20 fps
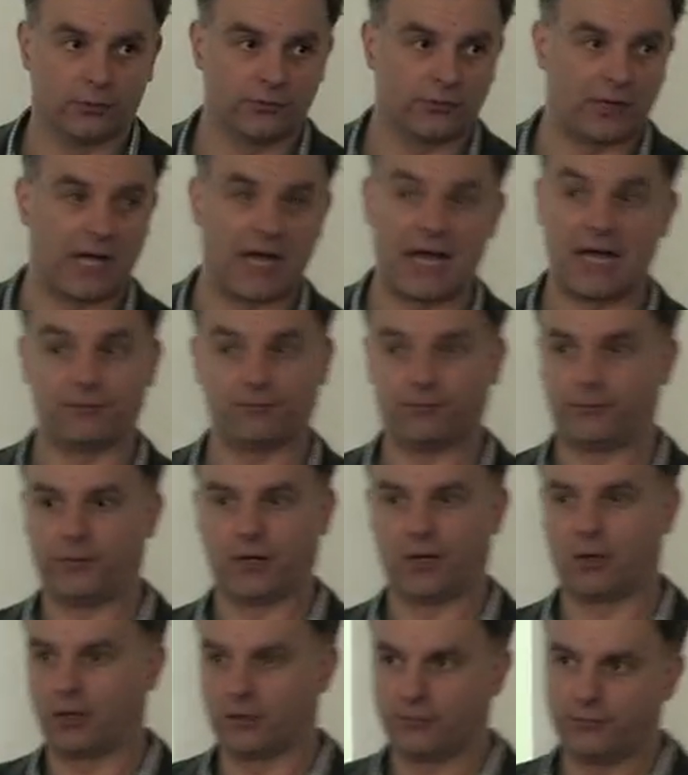one to have
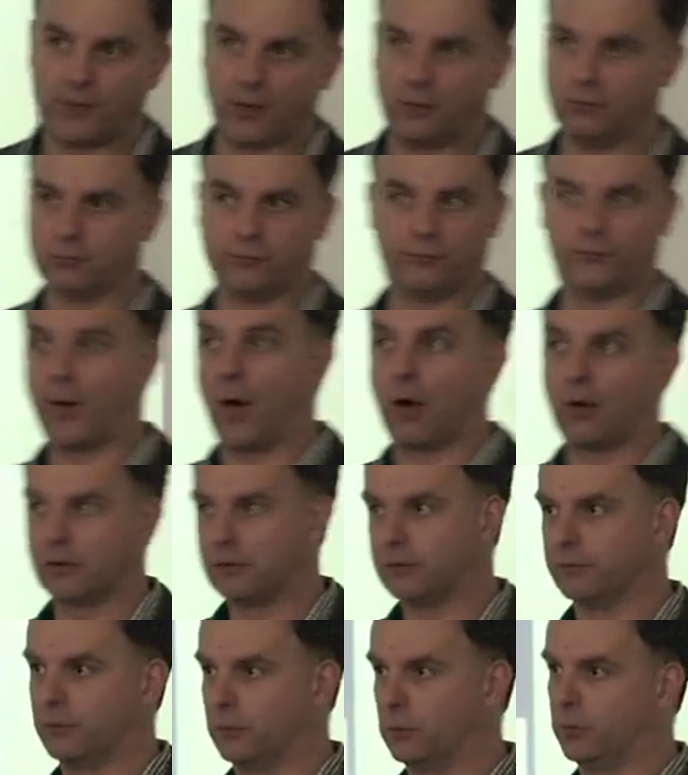the iPhone
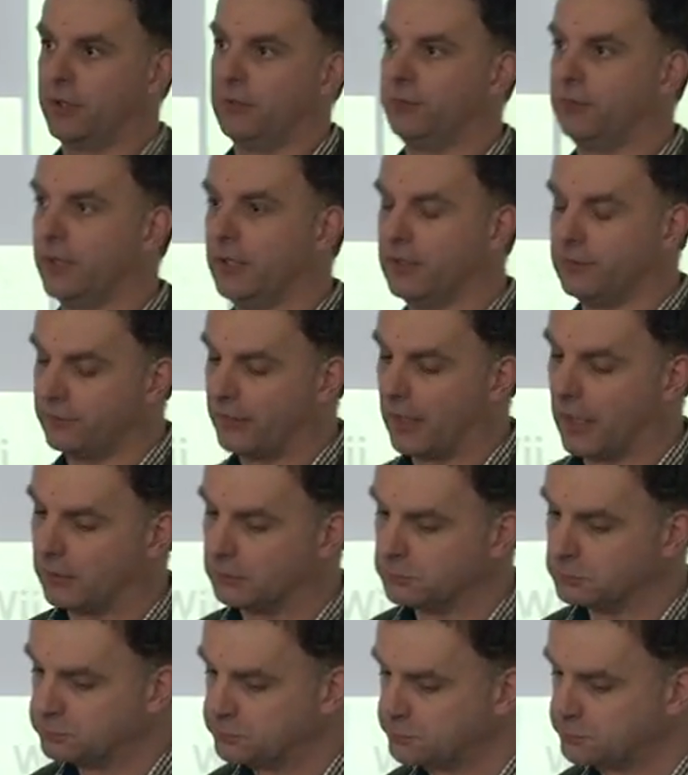5 or whatever it is now.